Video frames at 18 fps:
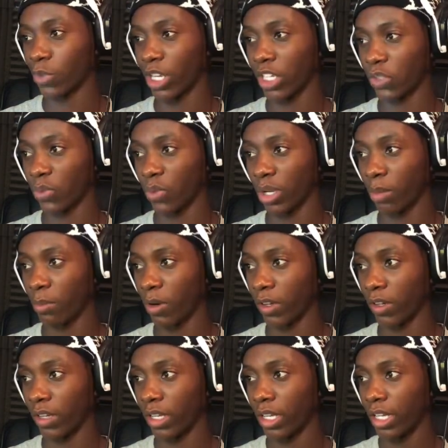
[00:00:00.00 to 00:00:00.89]
next one. Come
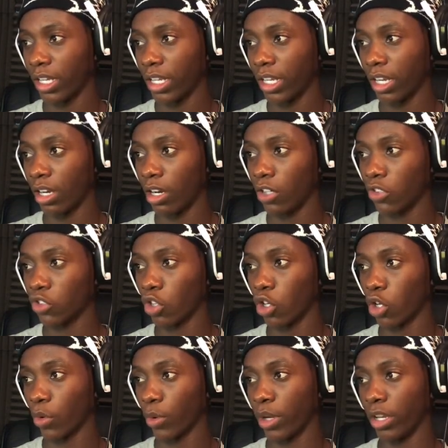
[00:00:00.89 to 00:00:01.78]
on.
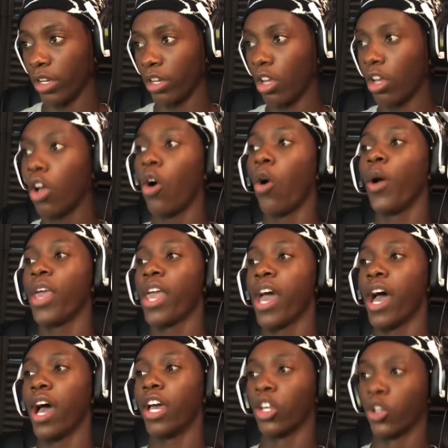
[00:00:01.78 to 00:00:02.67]
Also, green. Oh,
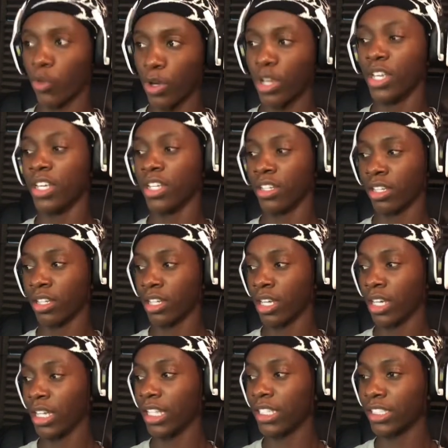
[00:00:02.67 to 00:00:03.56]
yeah. Green.
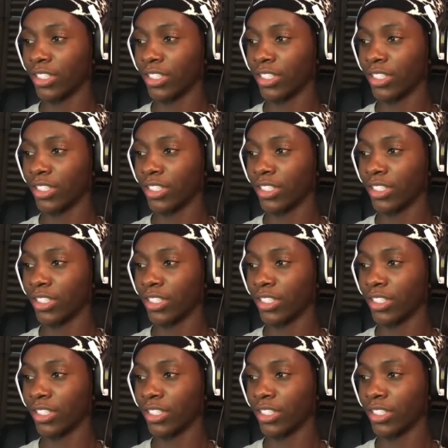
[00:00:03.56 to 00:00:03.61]
Let's